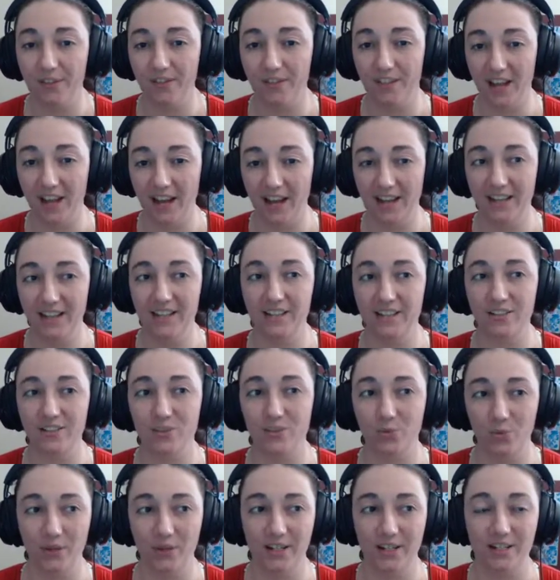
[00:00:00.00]
that is
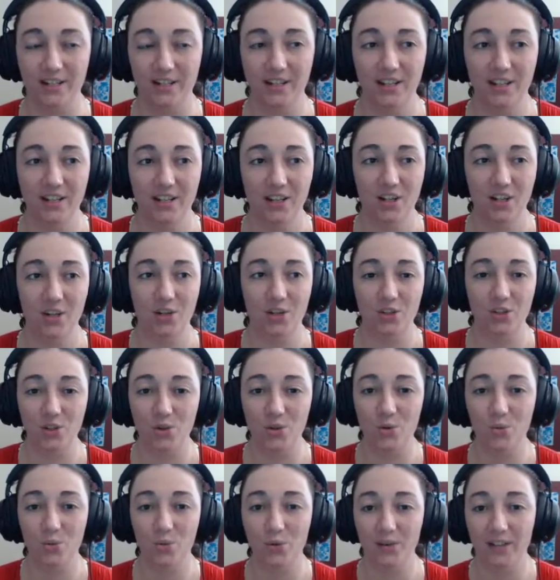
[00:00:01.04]
when
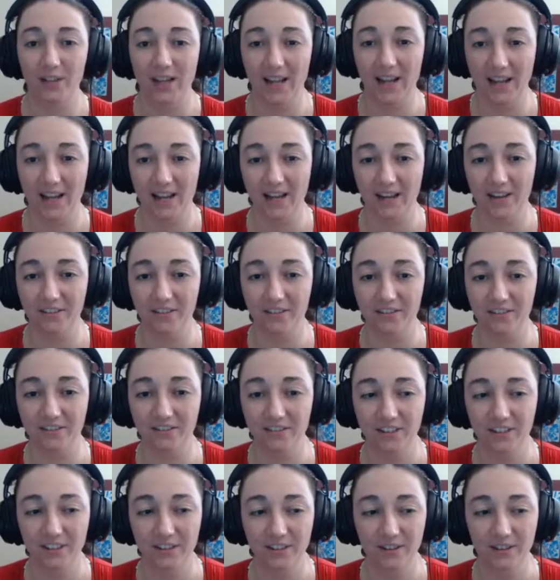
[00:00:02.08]
you will have
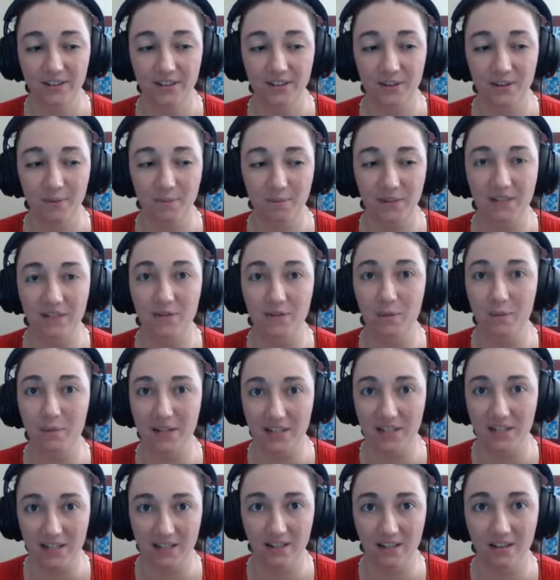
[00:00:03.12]

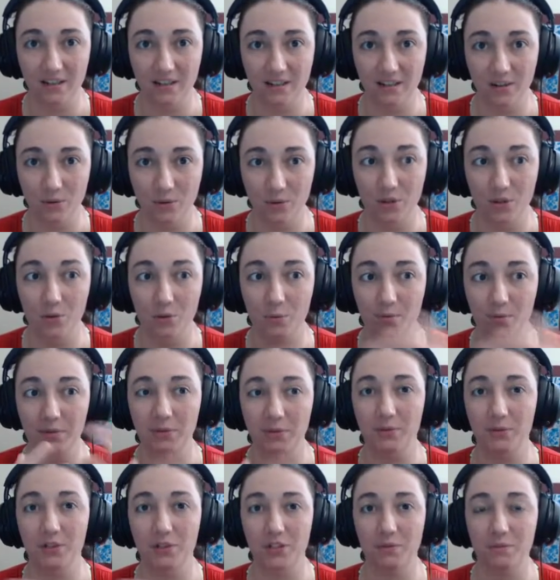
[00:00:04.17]
PvP, or you'll be
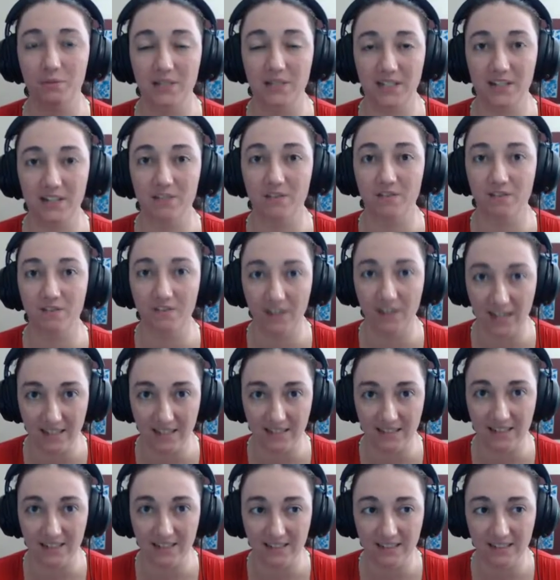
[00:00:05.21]
able to be
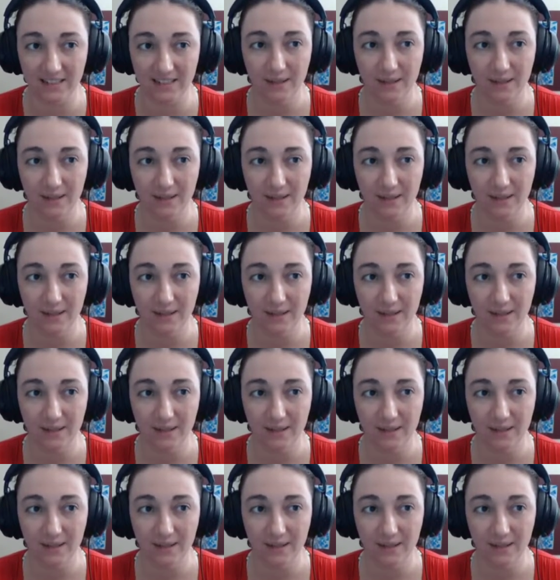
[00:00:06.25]
invaded.